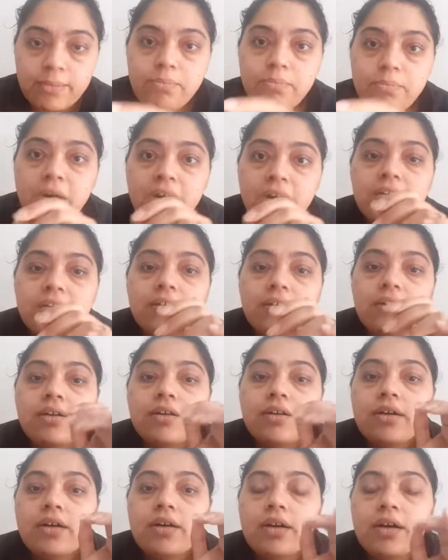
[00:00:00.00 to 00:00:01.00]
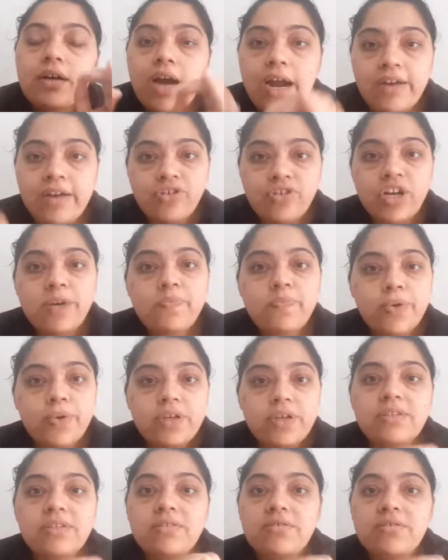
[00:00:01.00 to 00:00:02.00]
But
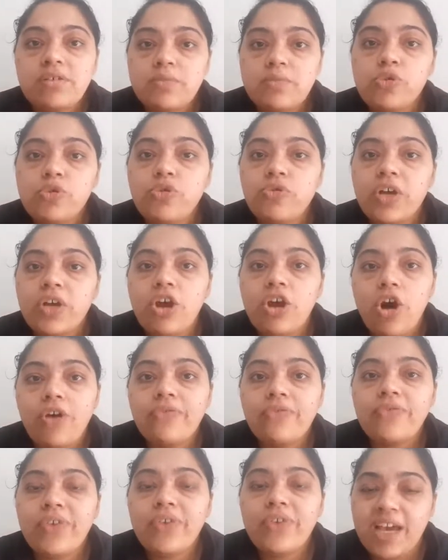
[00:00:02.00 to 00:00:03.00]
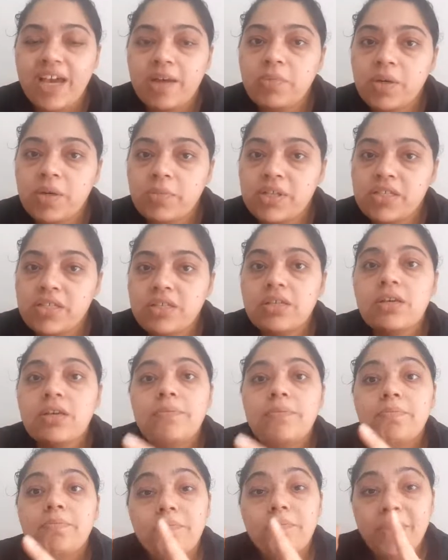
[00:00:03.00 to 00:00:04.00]
100% removal of air bubbles
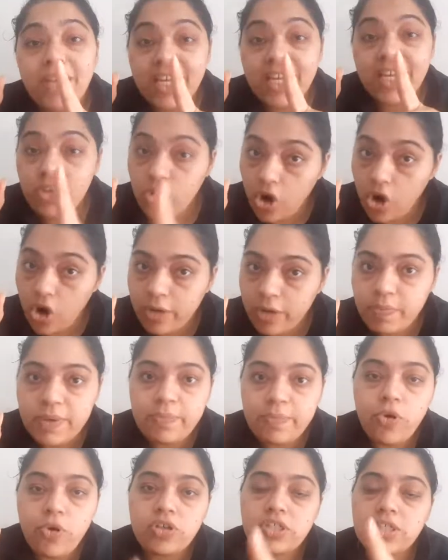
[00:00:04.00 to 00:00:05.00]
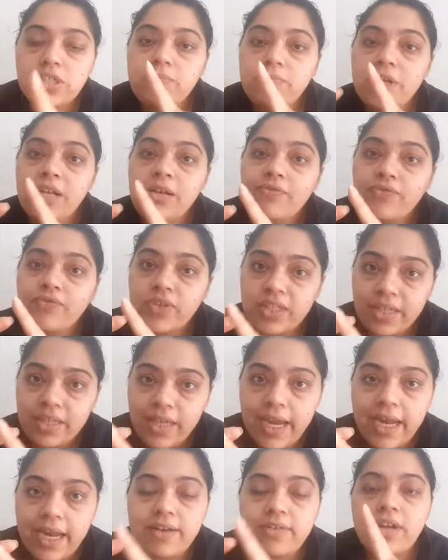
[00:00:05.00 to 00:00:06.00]
may not be possible with
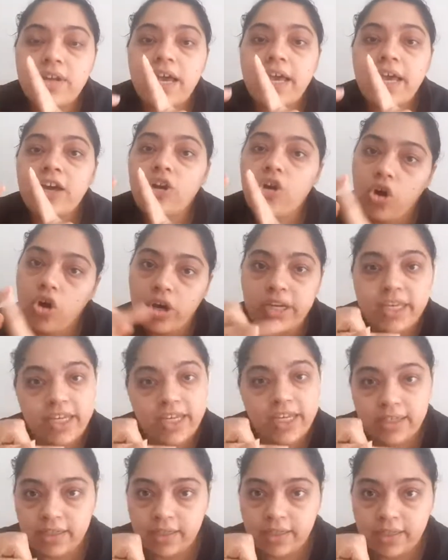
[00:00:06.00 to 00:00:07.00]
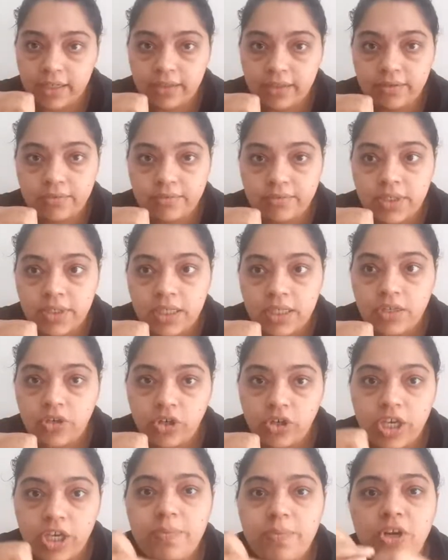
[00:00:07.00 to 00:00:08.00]
hair dryer or heat gun.
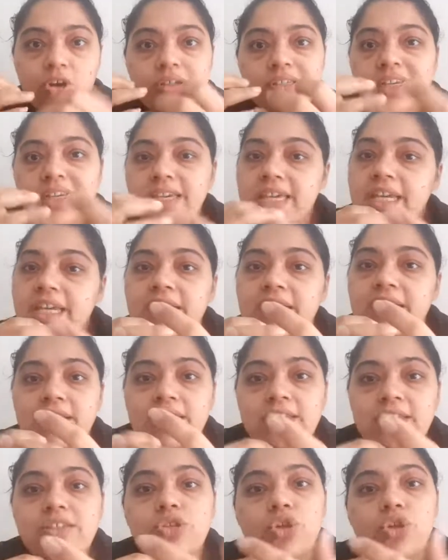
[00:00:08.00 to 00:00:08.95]
Okay, because the heat is